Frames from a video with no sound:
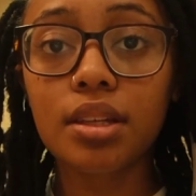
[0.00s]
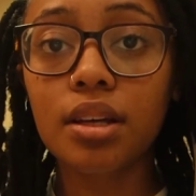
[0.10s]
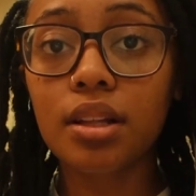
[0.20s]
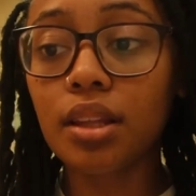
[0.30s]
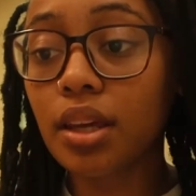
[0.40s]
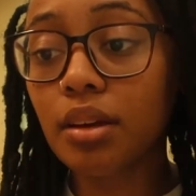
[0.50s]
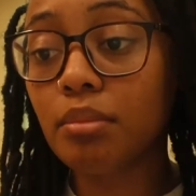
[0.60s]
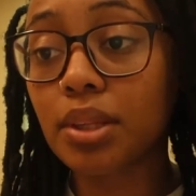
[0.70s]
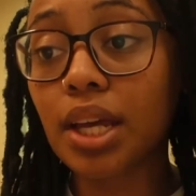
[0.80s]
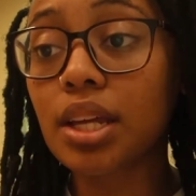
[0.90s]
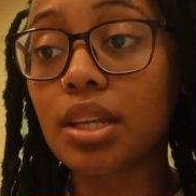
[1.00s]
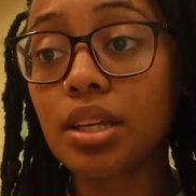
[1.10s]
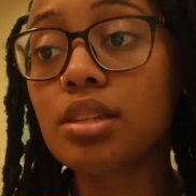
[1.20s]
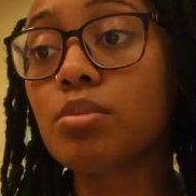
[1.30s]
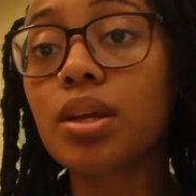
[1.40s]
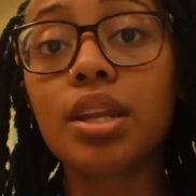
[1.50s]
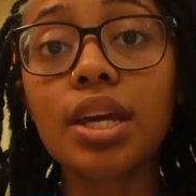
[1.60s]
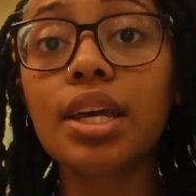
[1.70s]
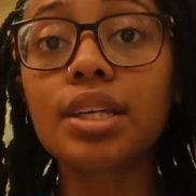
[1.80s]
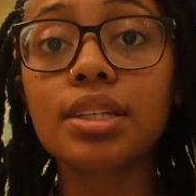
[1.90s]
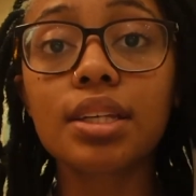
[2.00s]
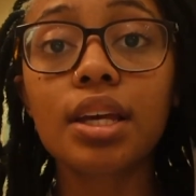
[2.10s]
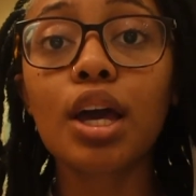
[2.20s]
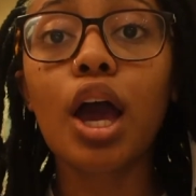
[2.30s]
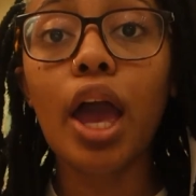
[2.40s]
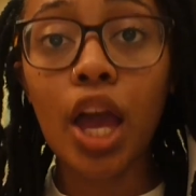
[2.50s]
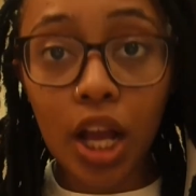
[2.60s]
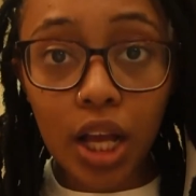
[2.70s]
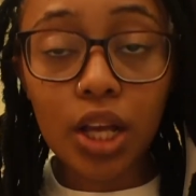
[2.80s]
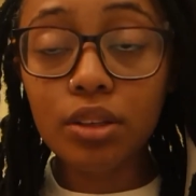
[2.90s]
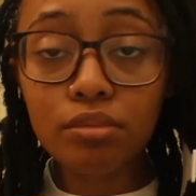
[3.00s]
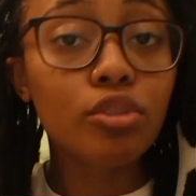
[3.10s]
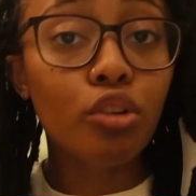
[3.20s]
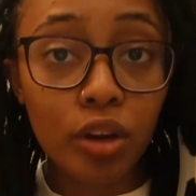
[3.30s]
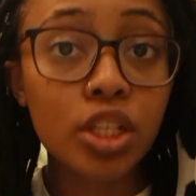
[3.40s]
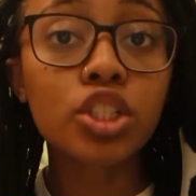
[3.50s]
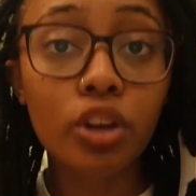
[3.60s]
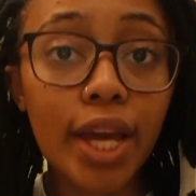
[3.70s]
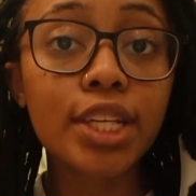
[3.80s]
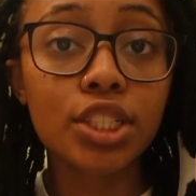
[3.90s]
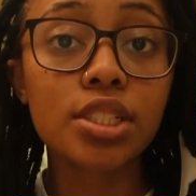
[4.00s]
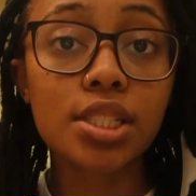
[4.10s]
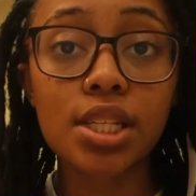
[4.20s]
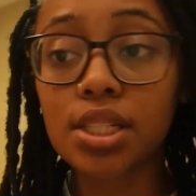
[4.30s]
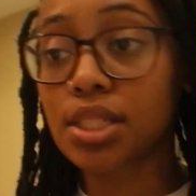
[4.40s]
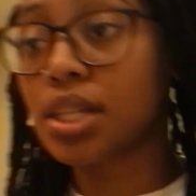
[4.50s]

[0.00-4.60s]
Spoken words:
glim, but that is what it is. Grease your edges, sis.